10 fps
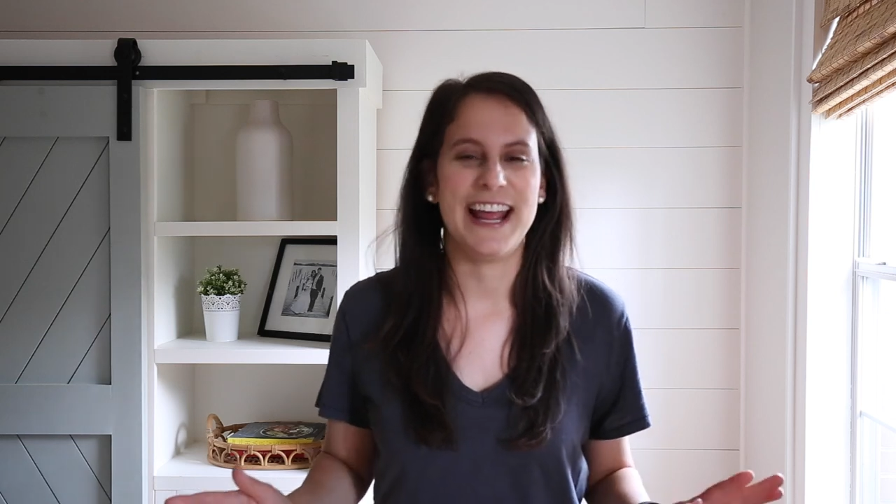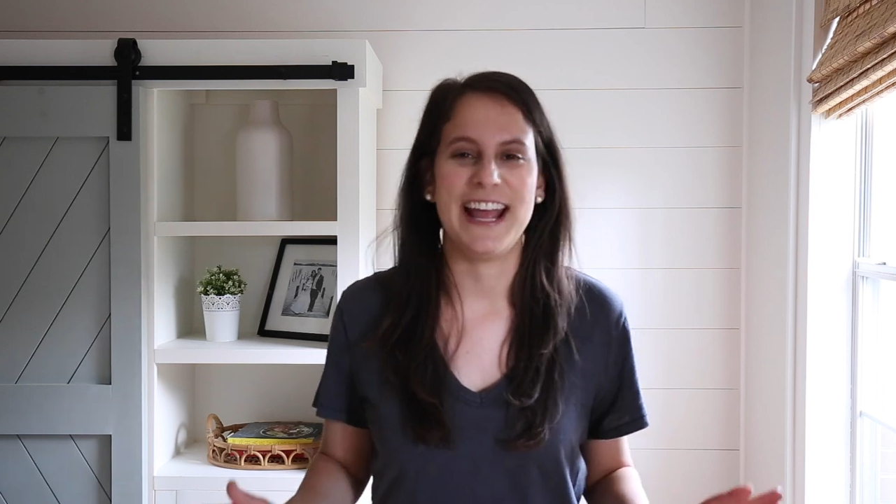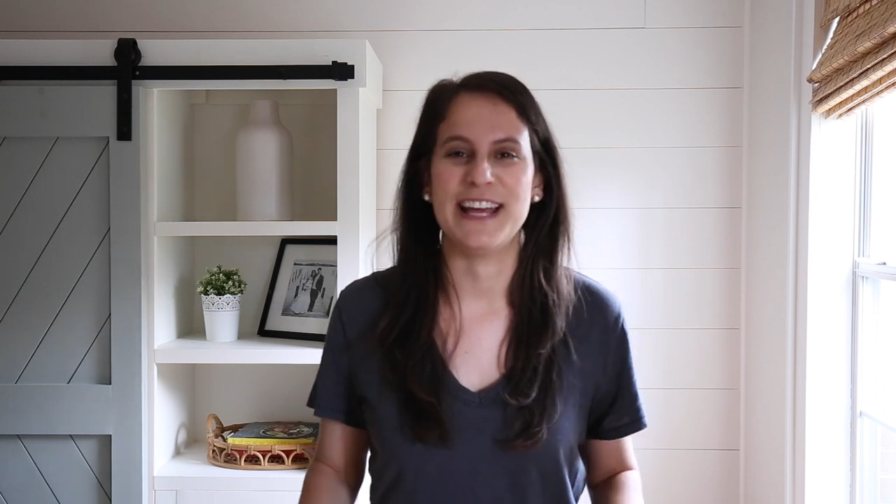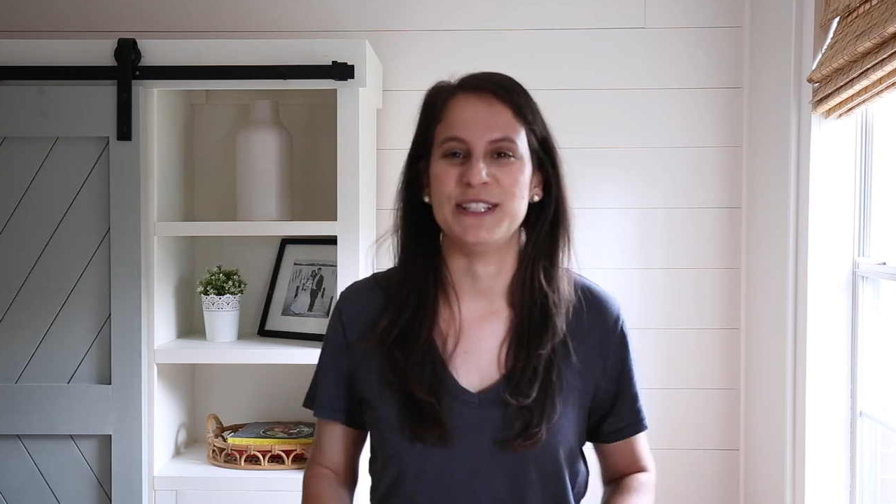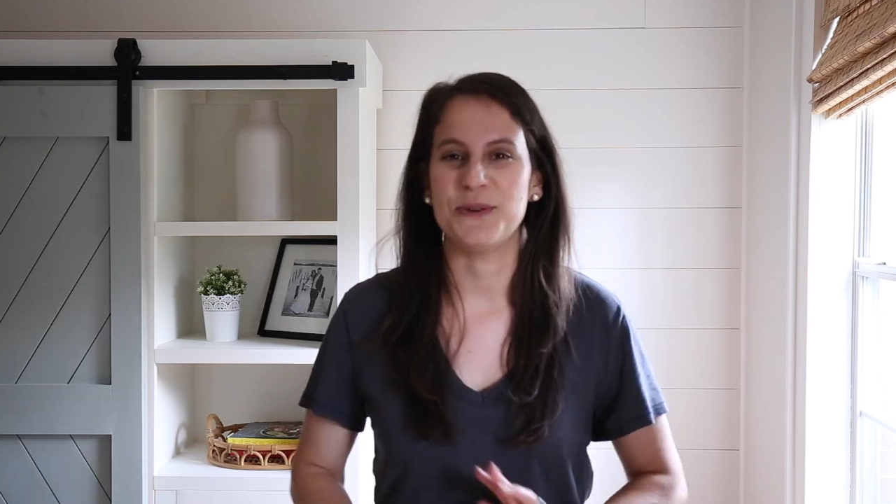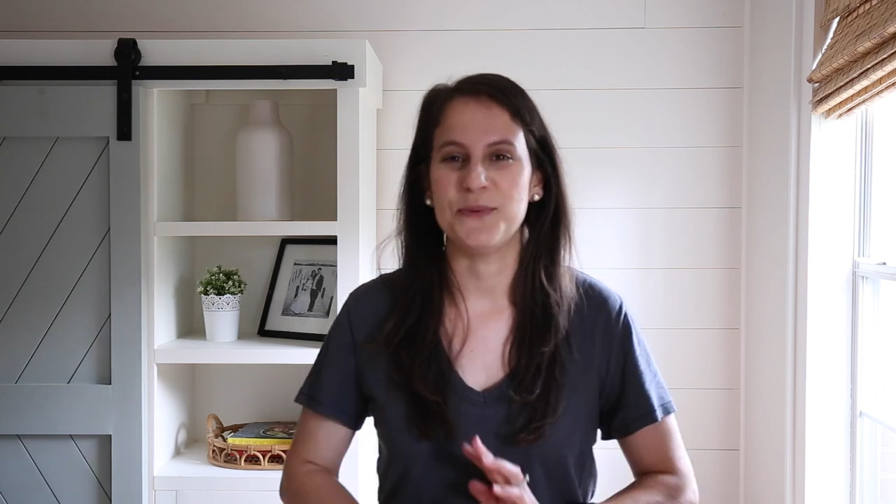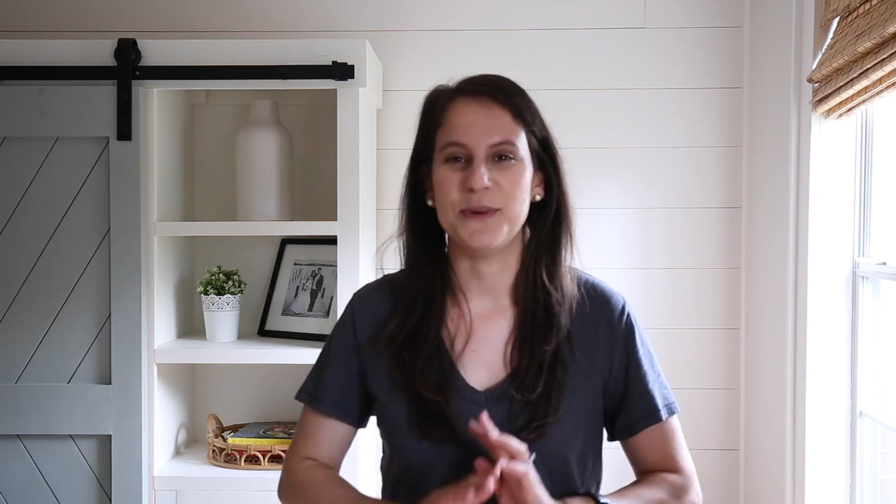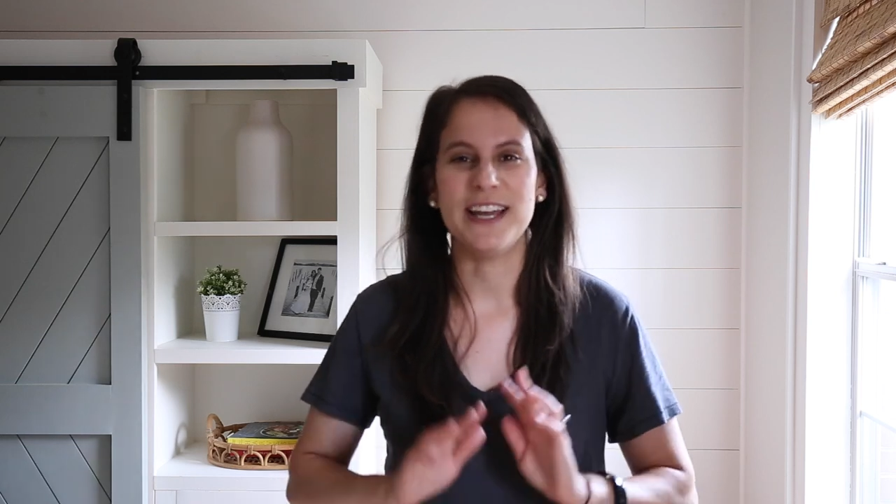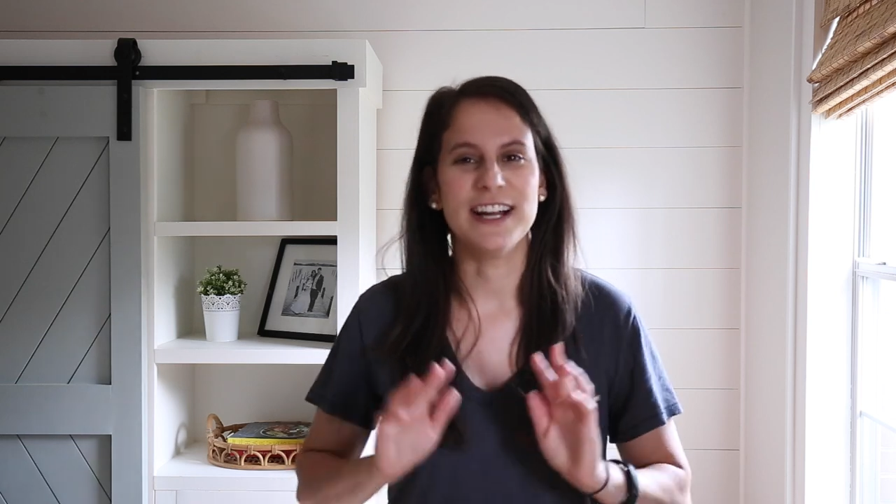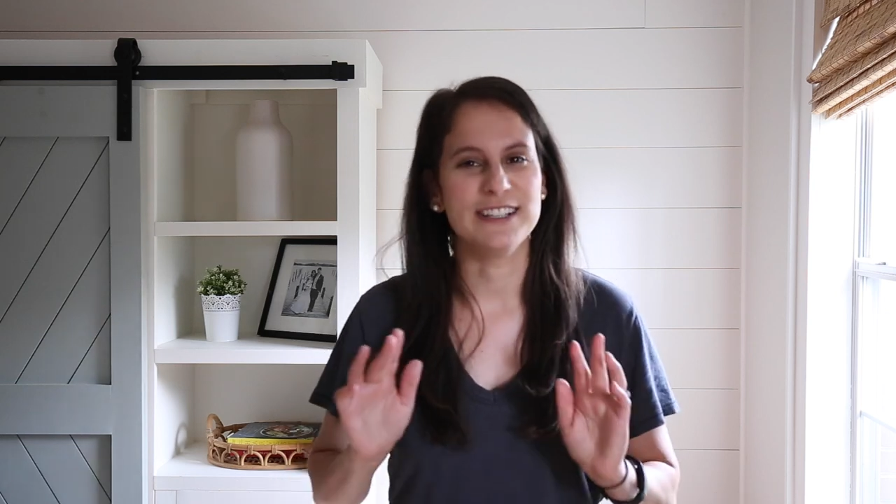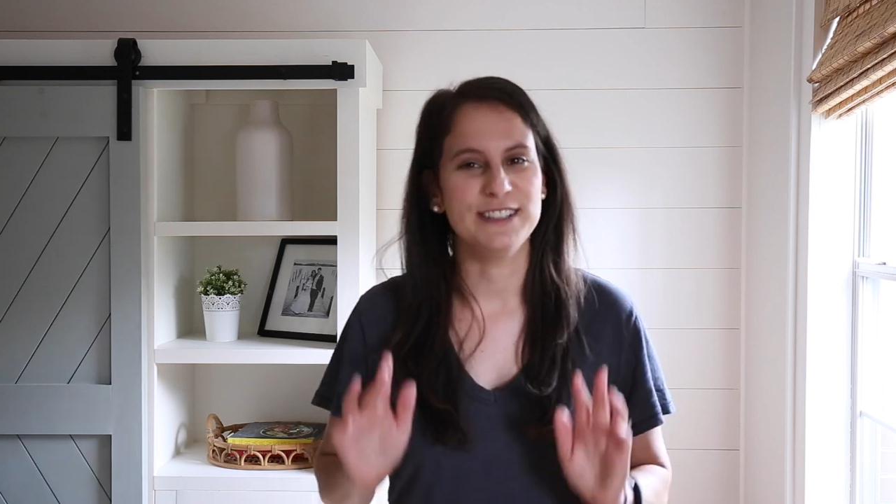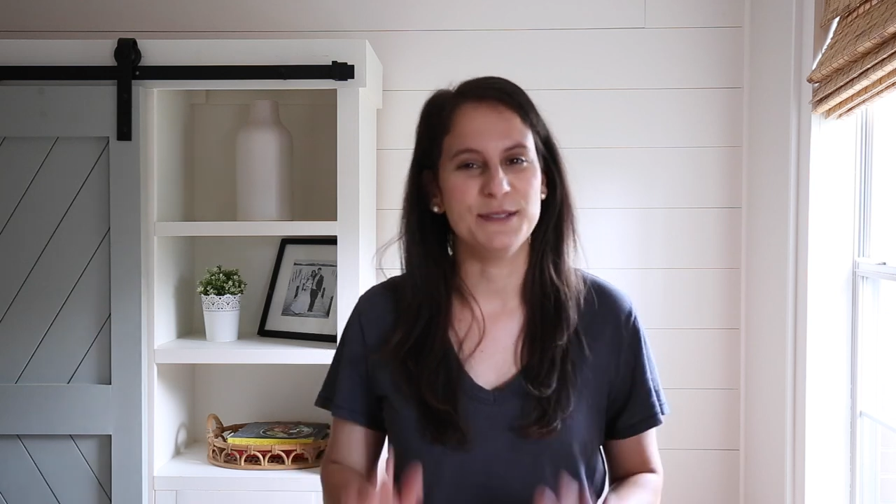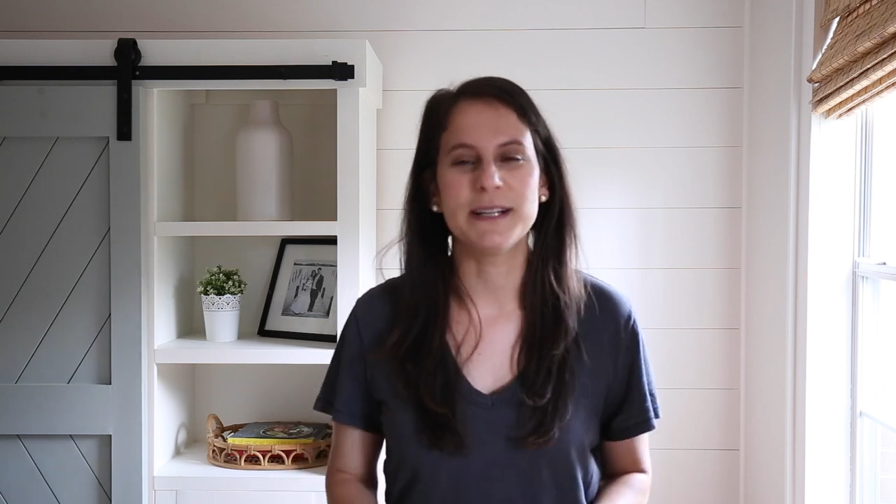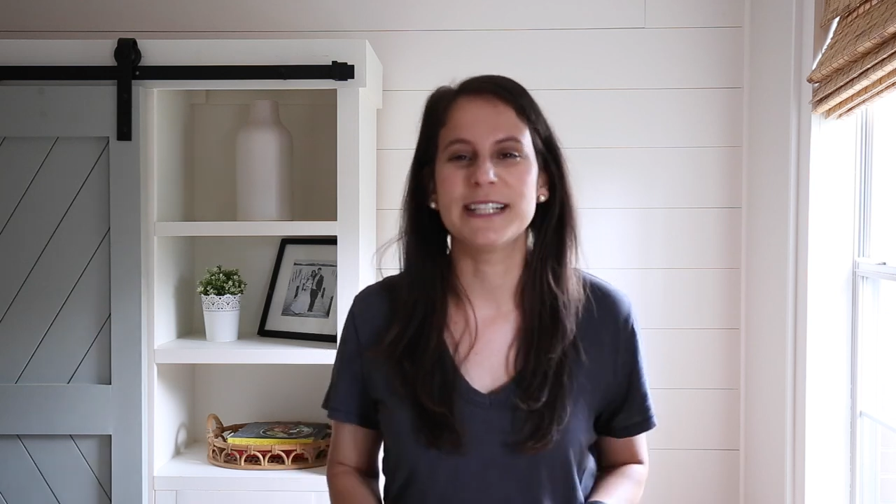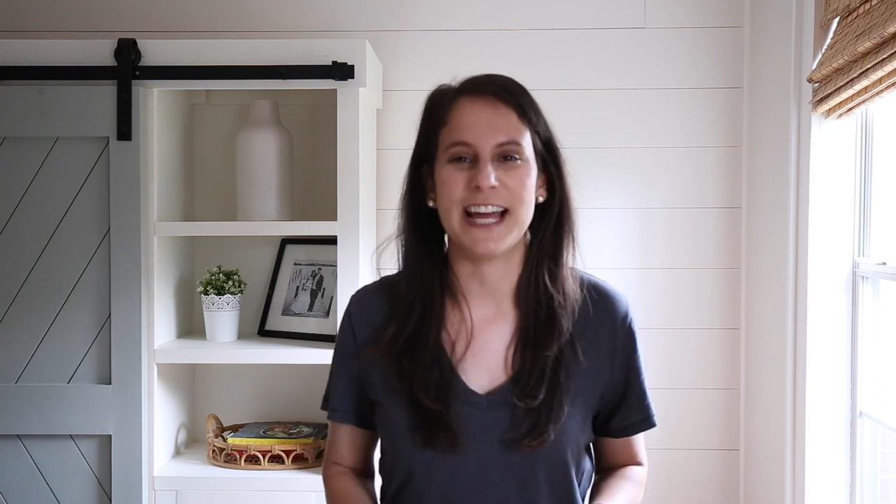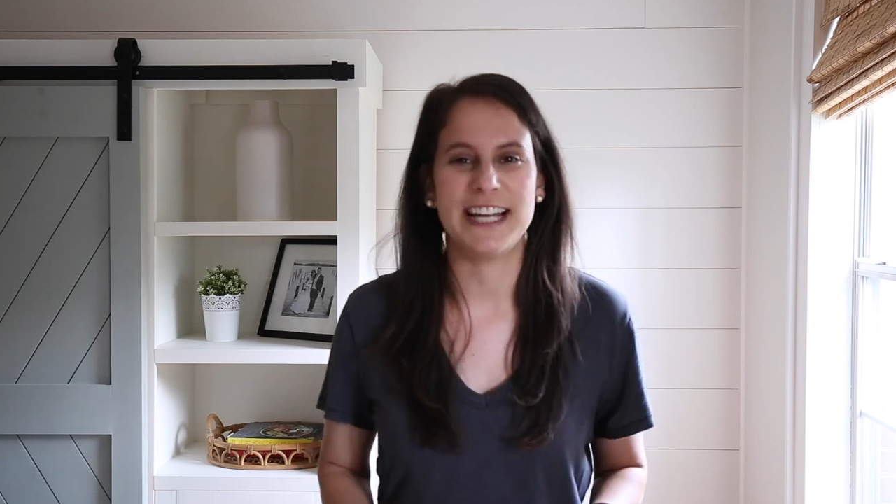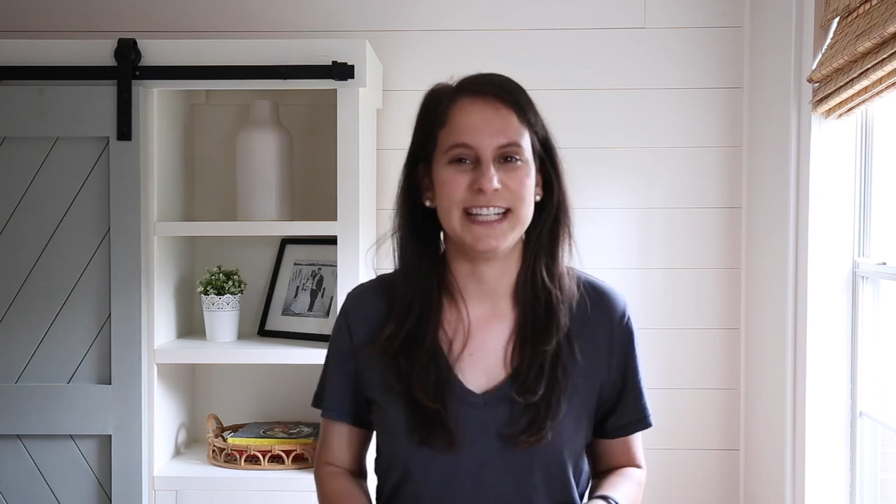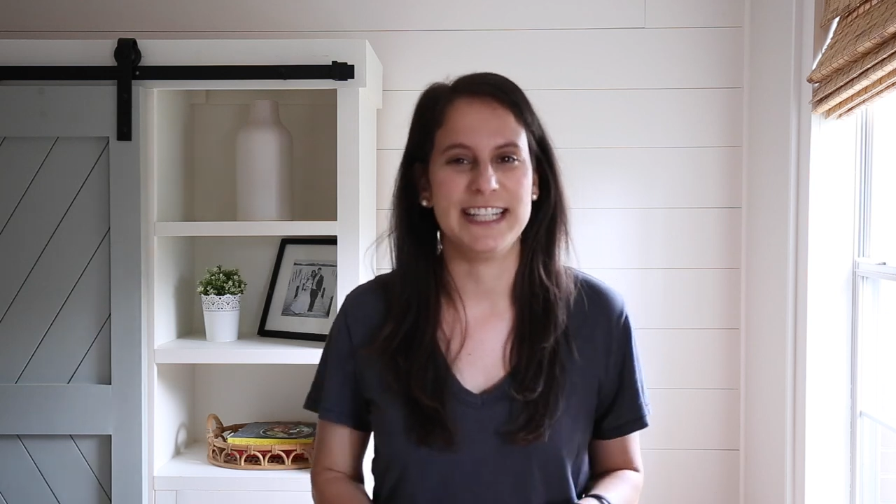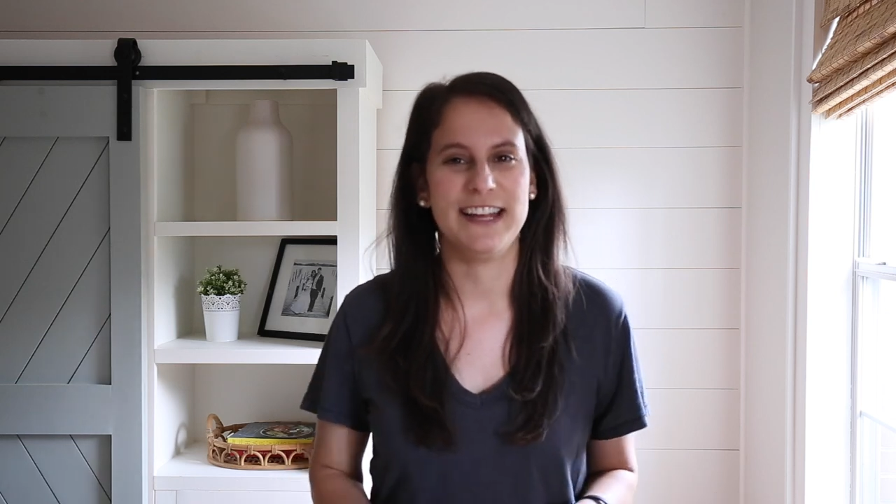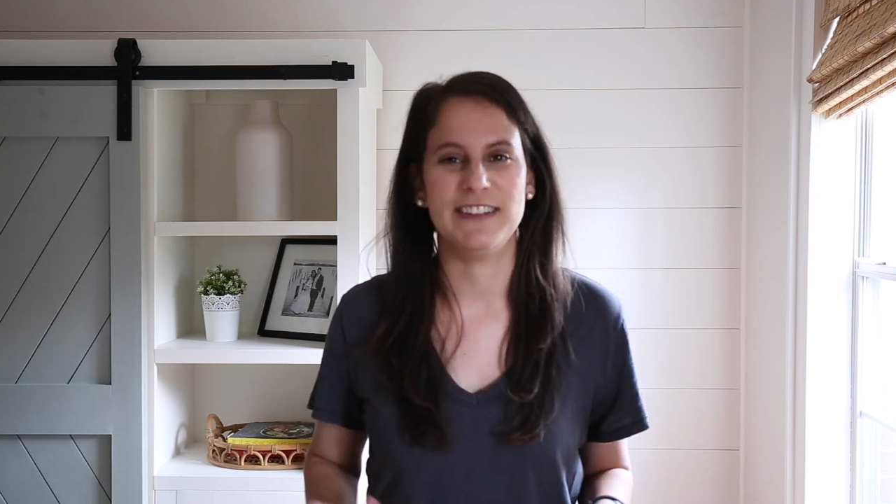and we are super
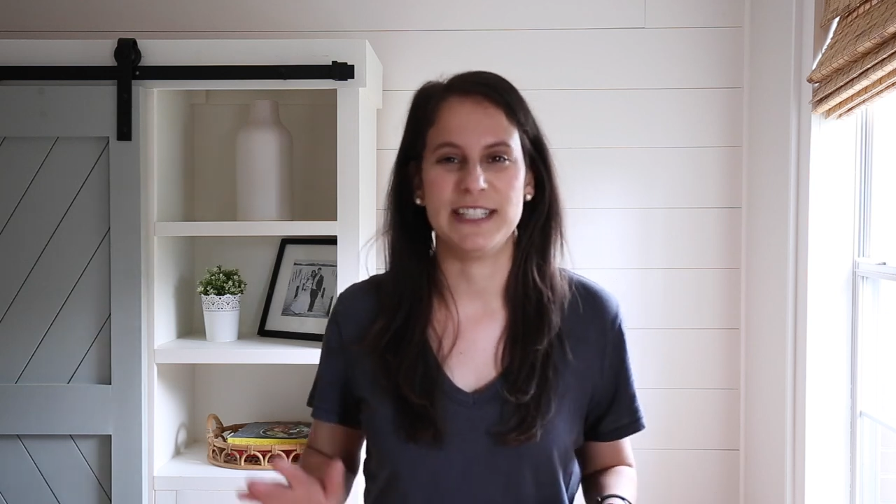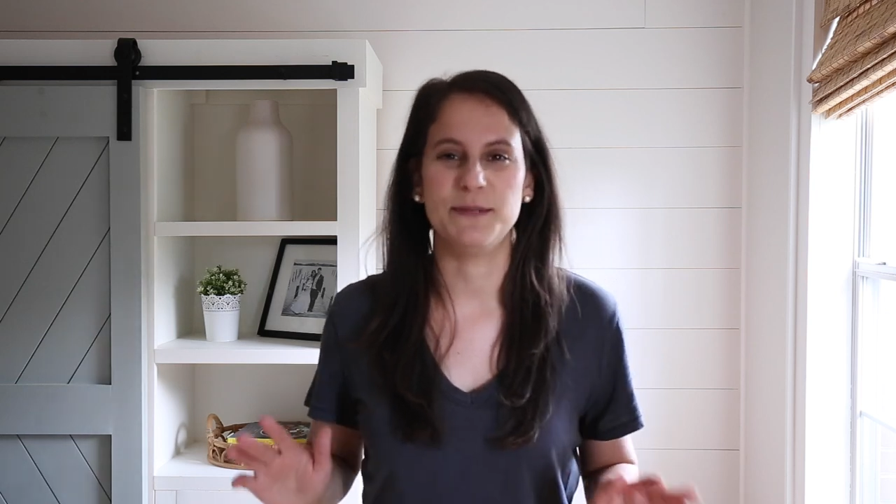excited to give it